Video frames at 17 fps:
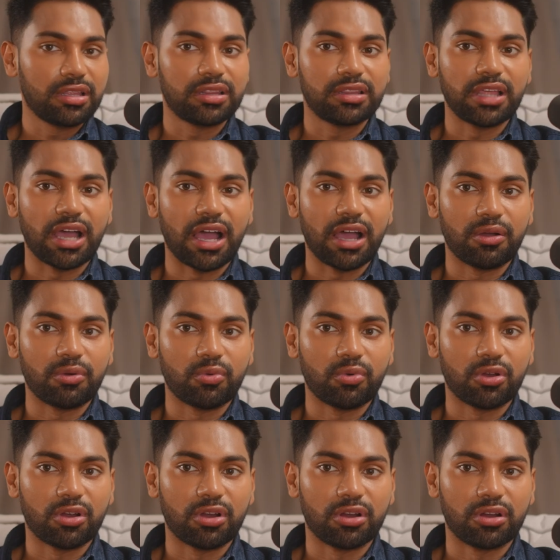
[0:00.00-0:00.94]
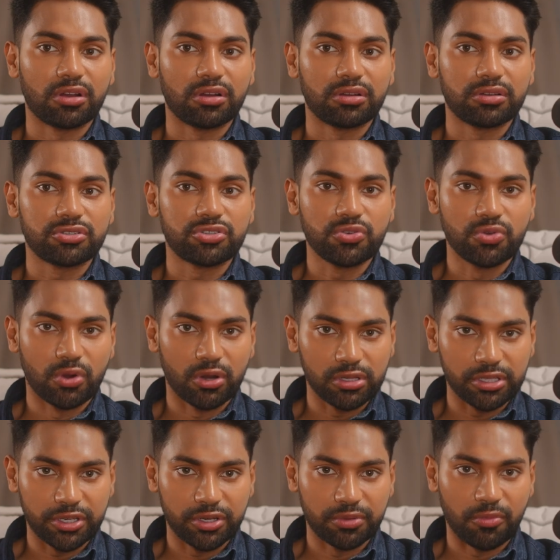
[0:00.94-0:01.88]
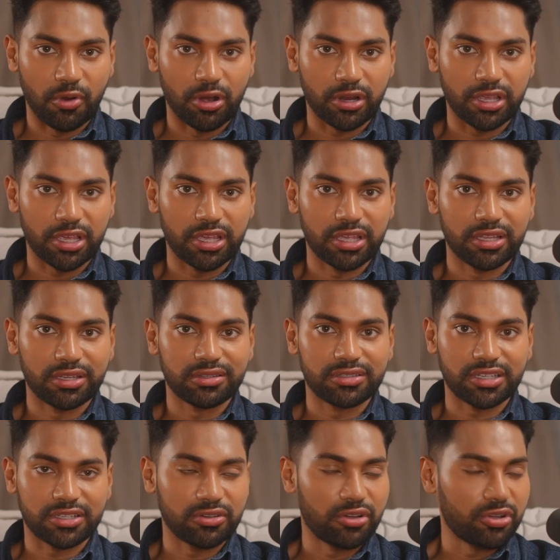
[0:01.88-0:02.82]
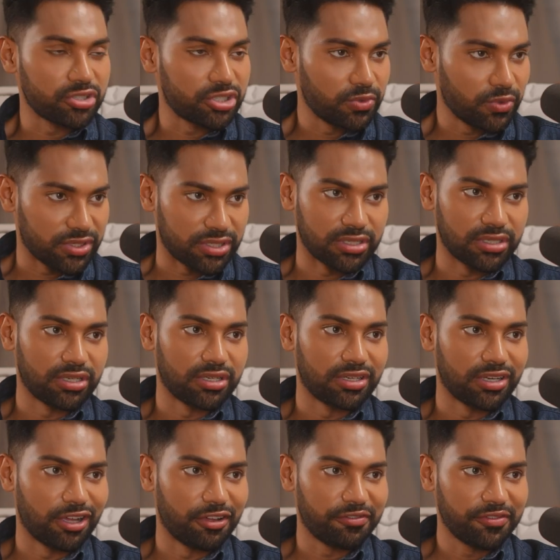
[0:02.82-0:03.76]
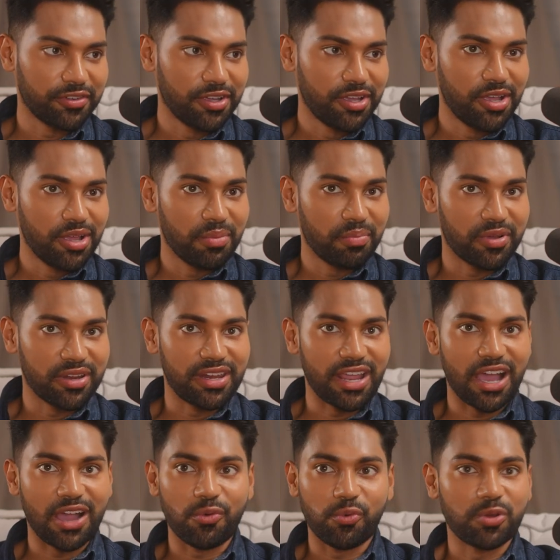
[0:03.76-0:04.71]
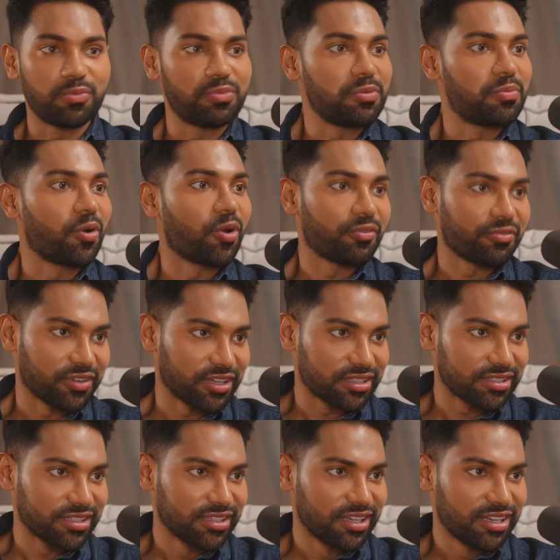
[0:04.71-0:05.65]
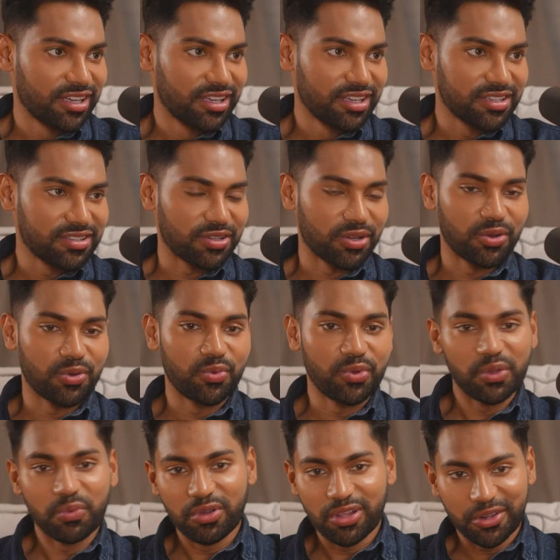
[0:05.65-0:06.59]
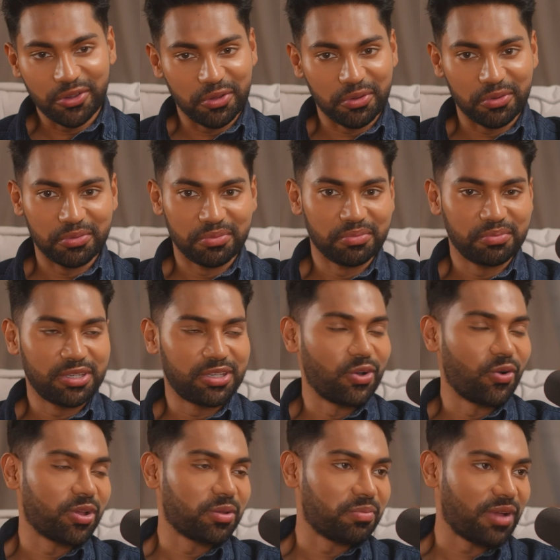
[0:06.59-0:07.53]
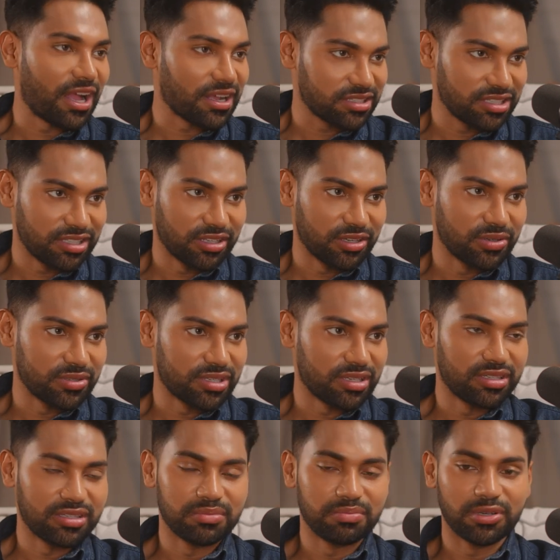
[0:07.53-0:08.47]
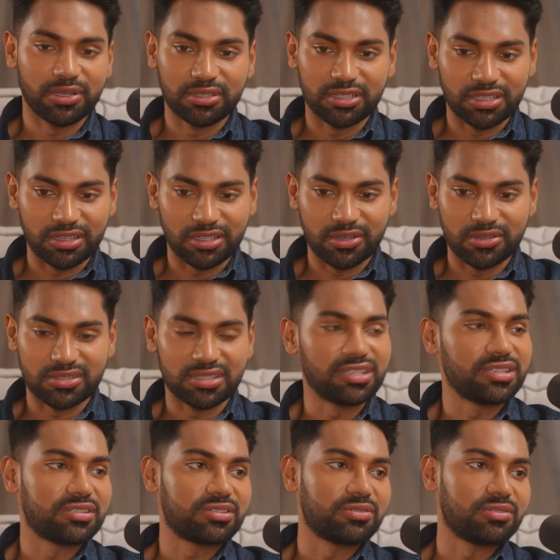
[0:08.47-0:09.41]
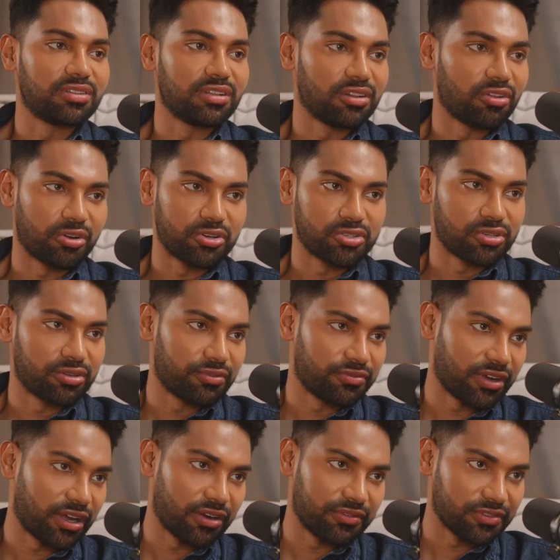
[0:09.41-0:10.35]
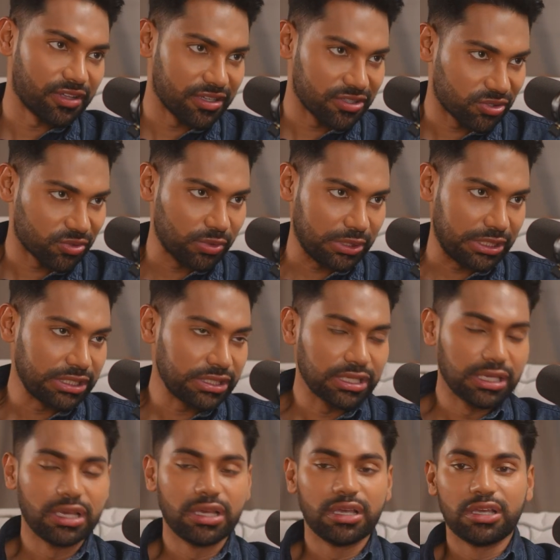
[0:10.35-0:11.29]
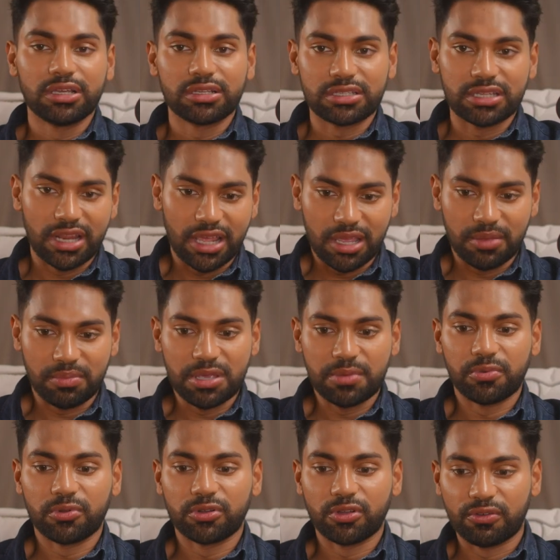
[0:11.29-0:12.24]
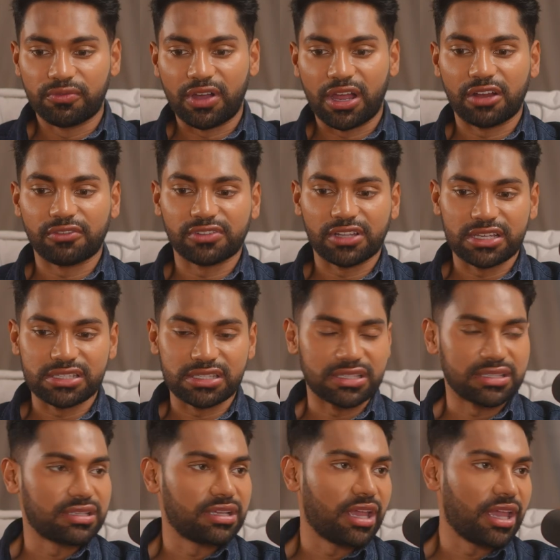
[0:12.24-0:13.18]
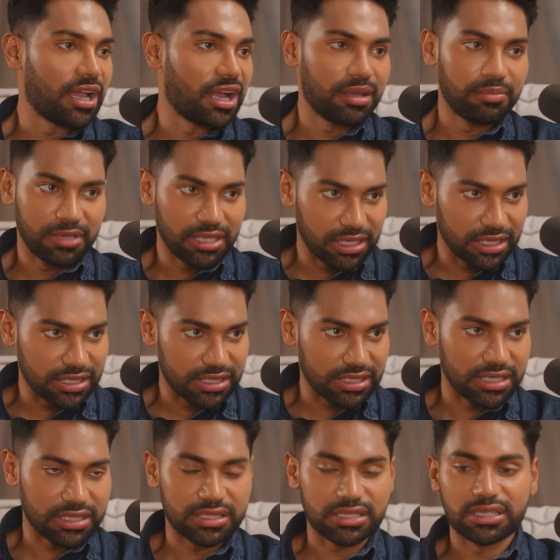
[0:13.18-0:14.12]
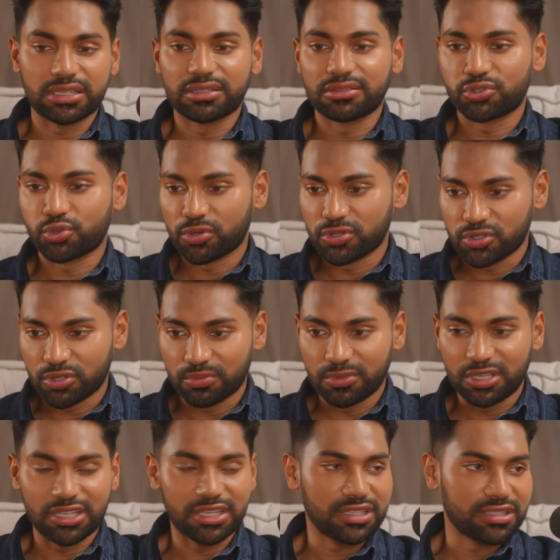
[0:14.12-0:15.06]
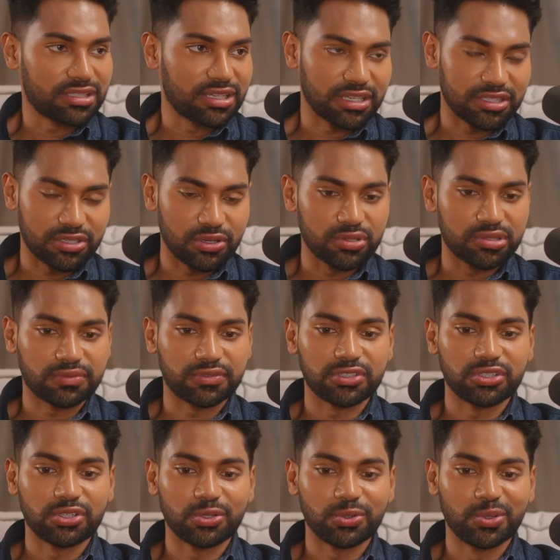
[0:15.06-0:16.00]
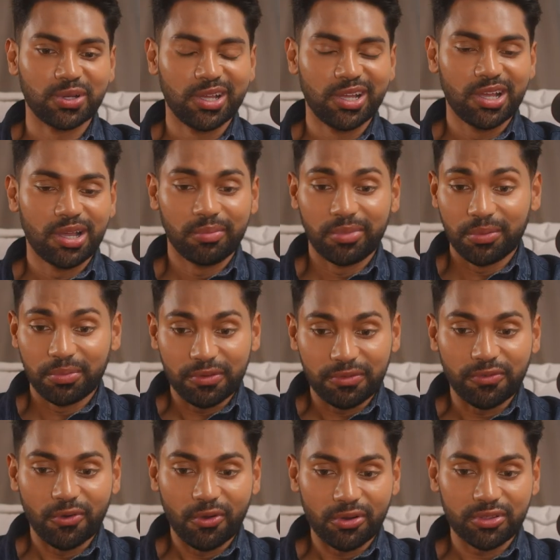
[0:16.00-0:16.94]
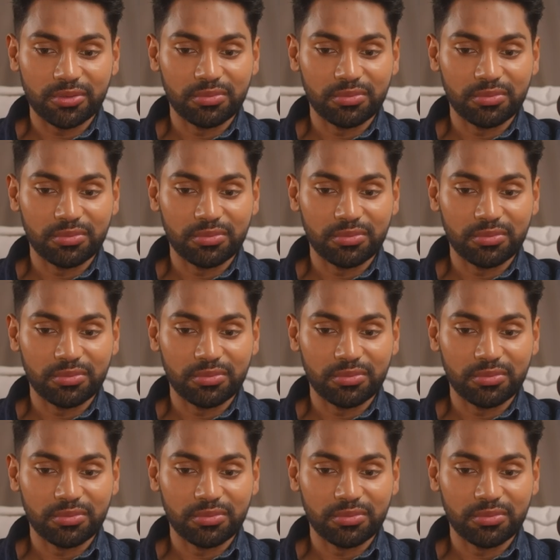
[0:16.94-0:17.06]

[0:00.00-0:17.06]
that were too early to market. Technology wasn't good enough, but now would be perfect. So we will be going back to those and building those into the larger Fireflies suite. Today, people know Fireflies is the AI meeting assistant, joins your meetings, takes notes for you. But before the